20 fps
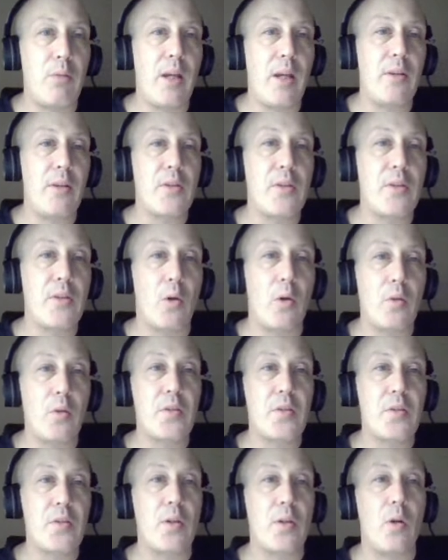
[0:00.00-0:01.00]
the total,
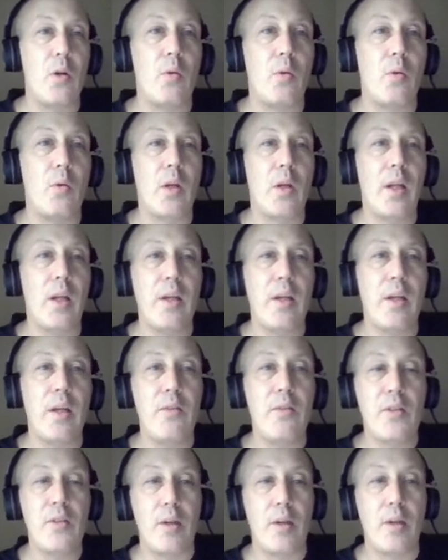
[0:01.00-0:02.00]
so we're going to give you
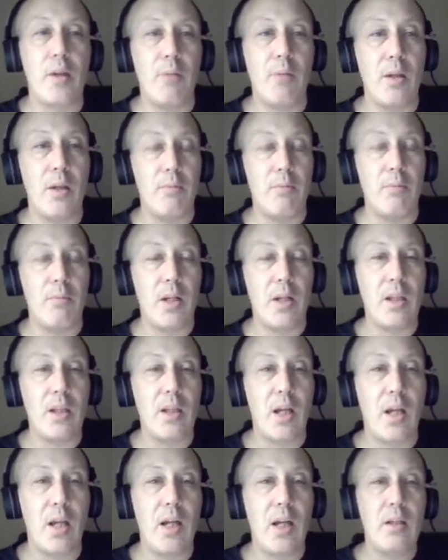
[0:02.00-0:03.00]
something on the money
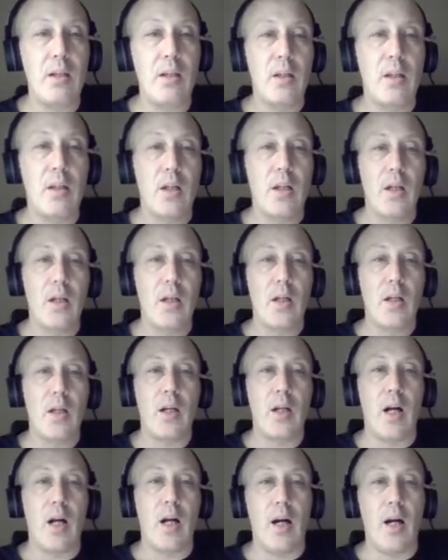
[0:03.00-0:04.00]
line.
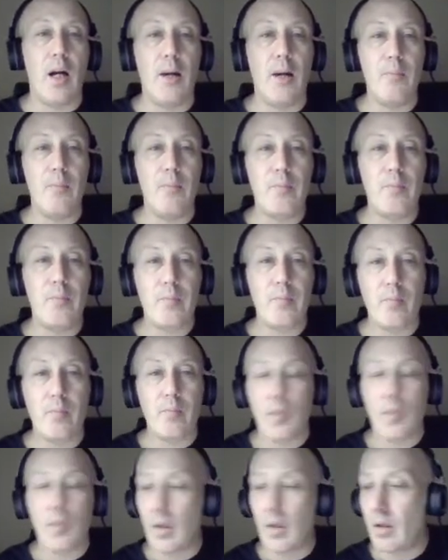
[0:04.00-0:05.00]

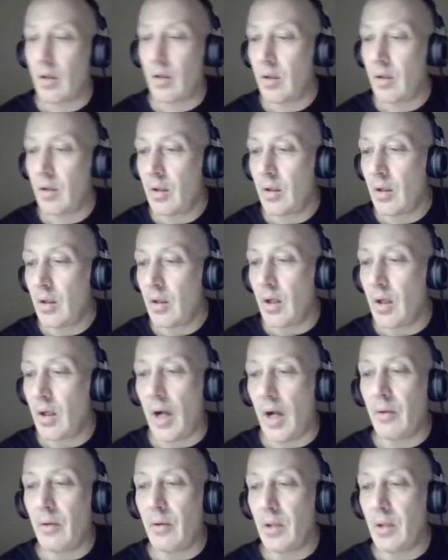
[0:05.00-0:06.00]
I
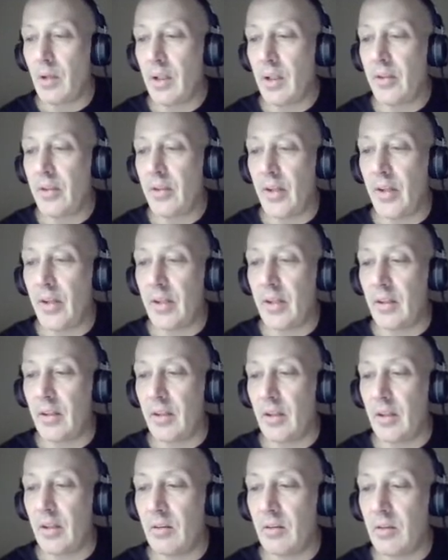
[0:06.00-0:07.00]
really think
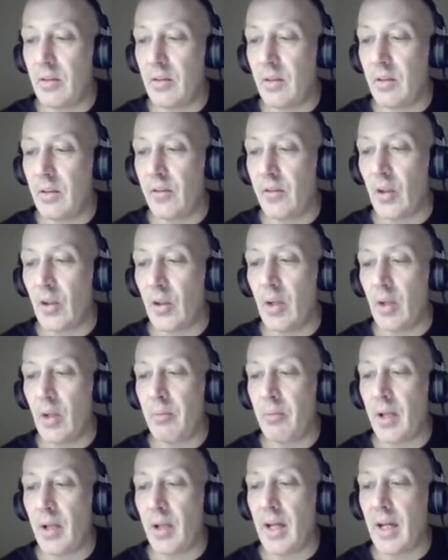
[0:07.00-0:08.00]
that if you're going to
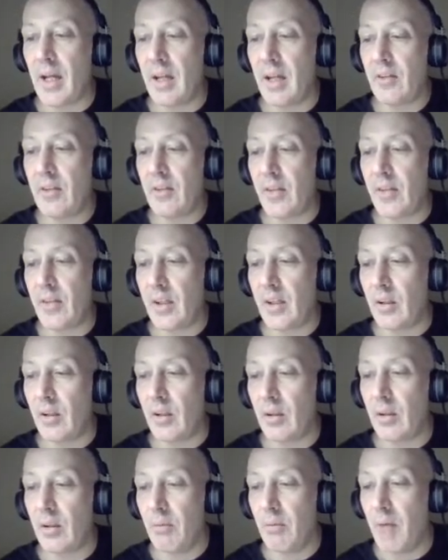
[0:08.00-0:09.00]
play anything here,
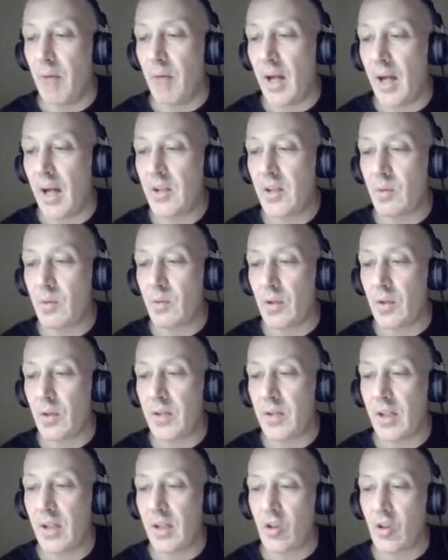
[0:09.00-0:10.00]
you might as well
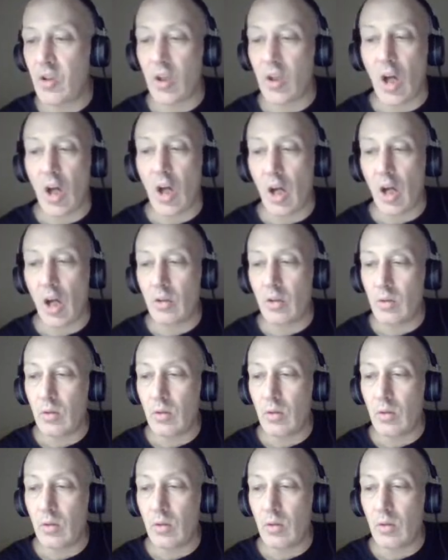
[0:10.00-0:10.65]
take Chicago,